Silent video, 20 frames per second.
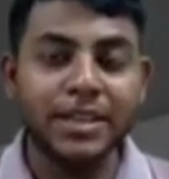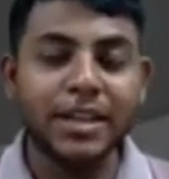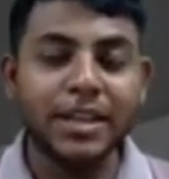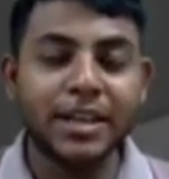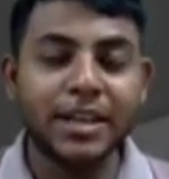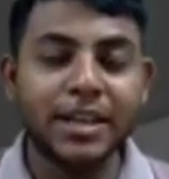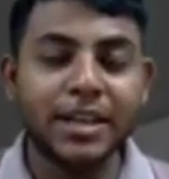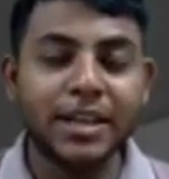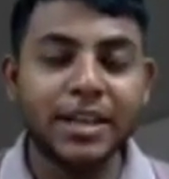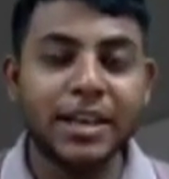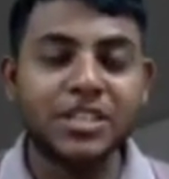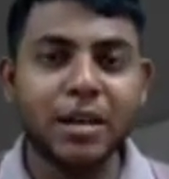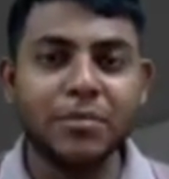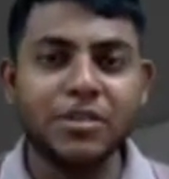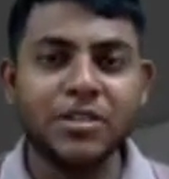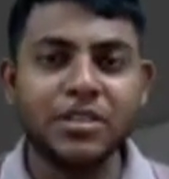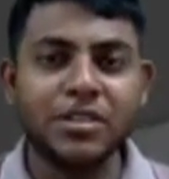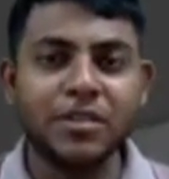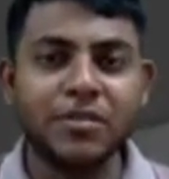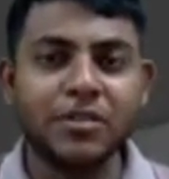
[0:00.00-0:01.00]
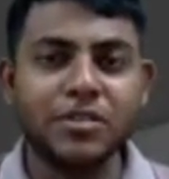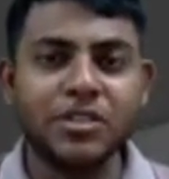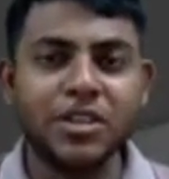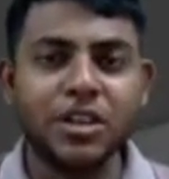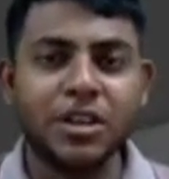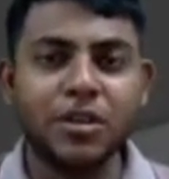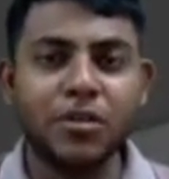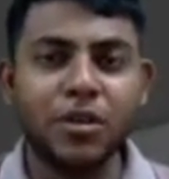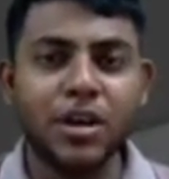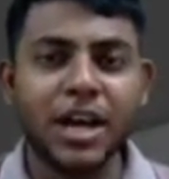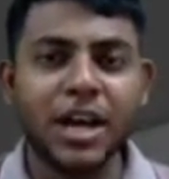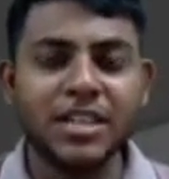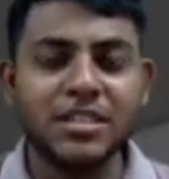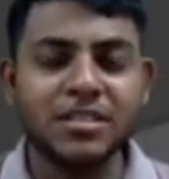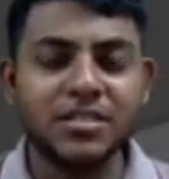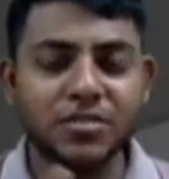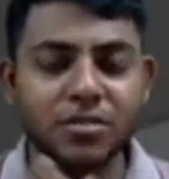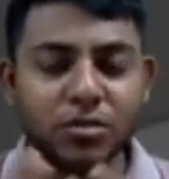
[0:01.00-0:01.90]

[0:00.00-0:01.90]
by the National Commission for Scheduled